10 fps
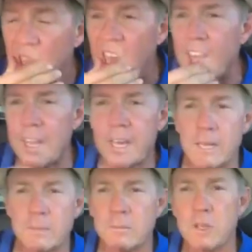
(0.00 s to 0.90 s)
and
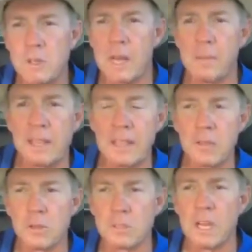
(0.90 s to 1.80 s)
just kind of made
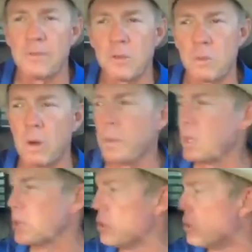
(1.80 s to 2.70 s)
things a little tougher. So what we
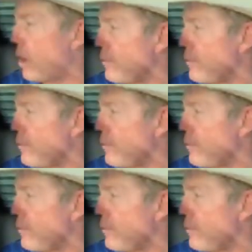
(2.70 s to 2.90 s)
do,